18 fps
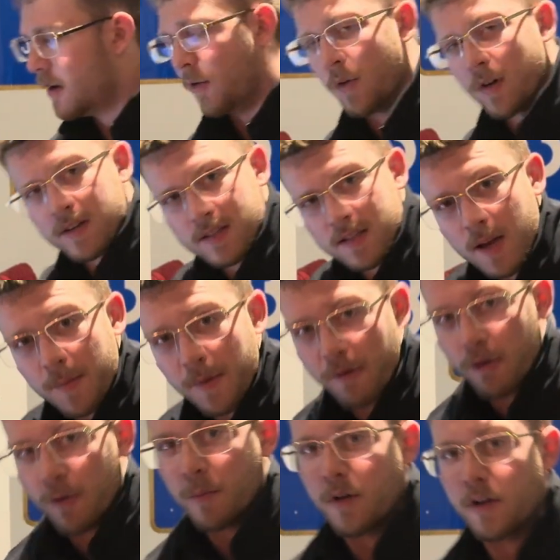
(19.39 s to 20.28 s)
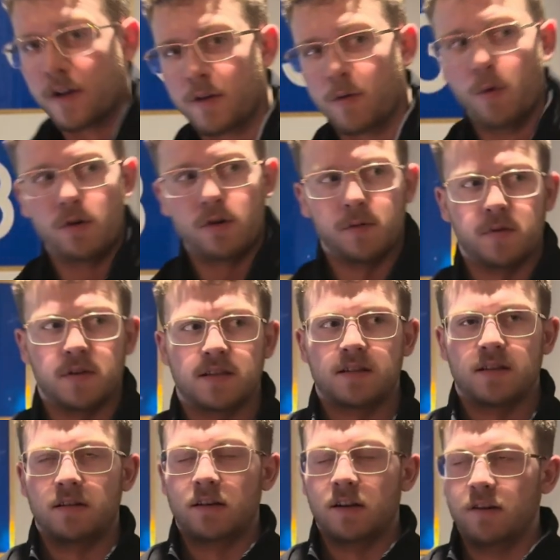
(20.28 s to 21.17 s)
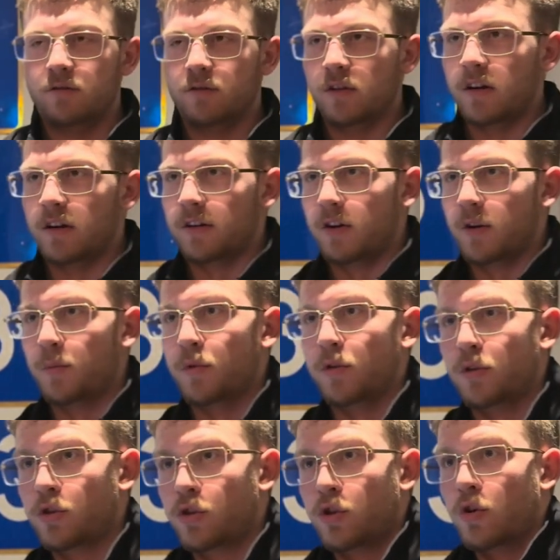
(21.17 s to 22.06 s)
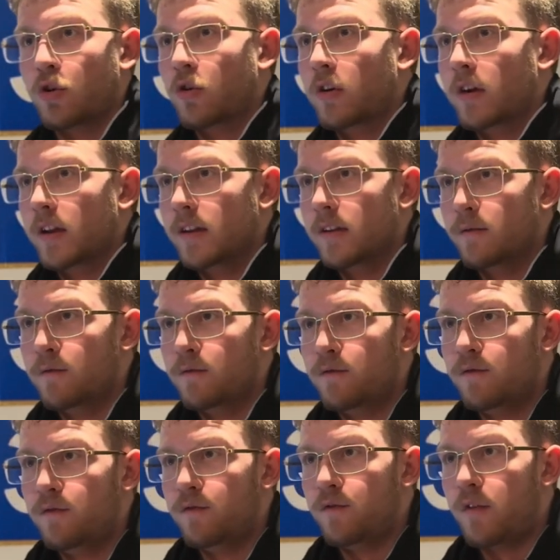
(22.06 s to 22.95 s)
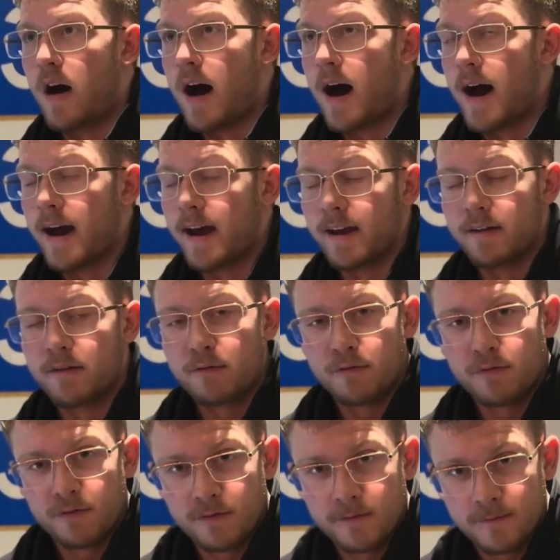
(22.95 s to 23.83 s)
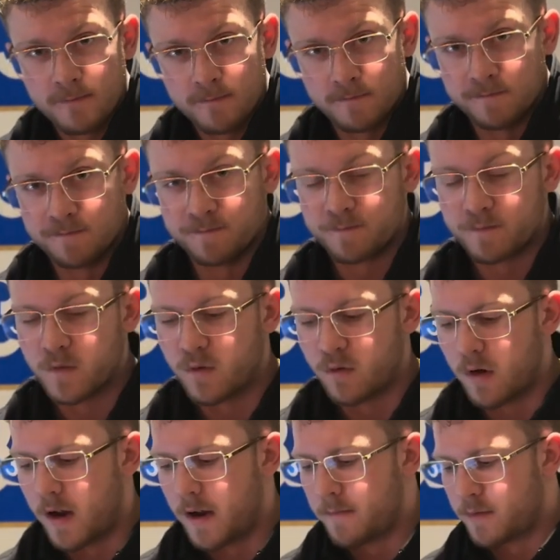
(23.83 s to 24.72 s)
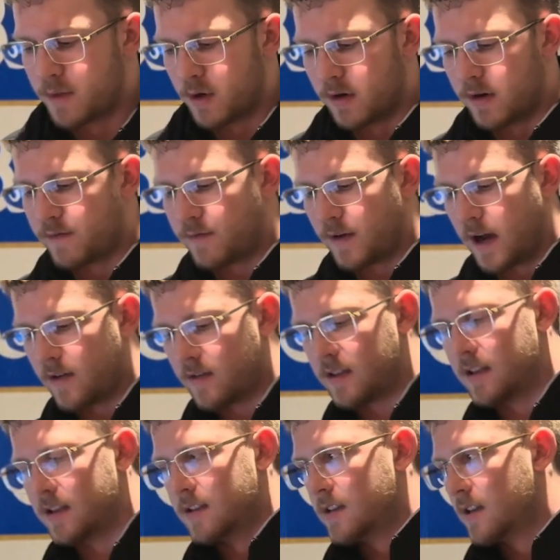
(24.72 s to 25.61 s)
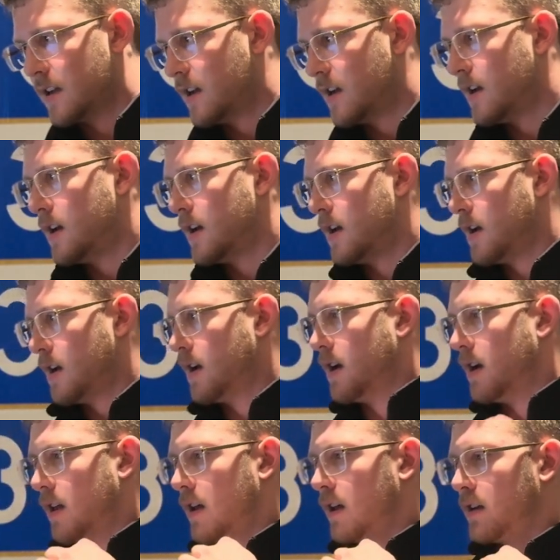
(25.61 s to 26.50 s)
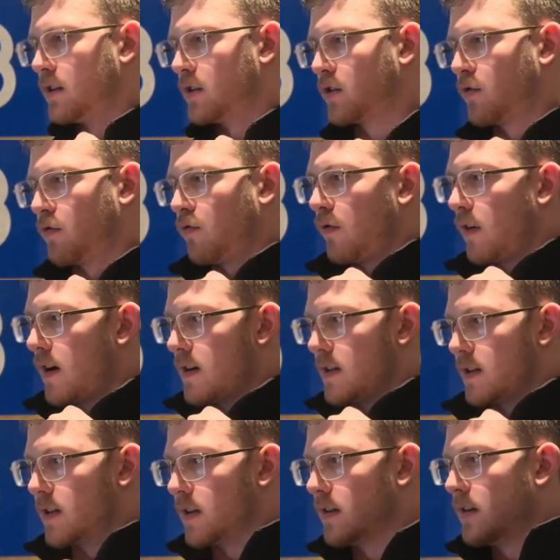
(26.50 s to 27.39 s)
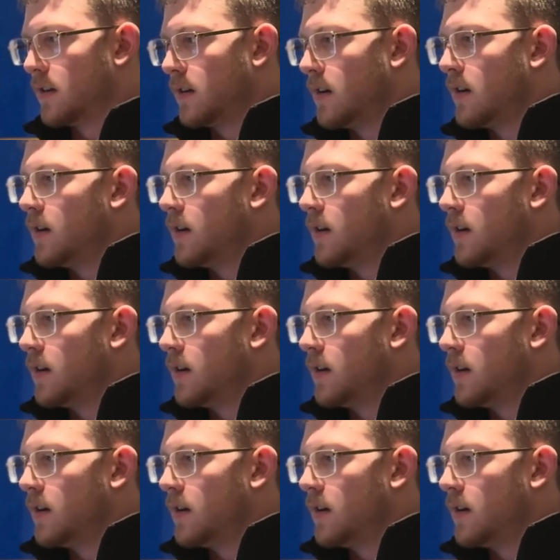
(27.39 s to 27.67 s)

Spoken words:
What's up, everybody? Welcome to Sunday vlog number 35. Right? 35 of these. That is crazy.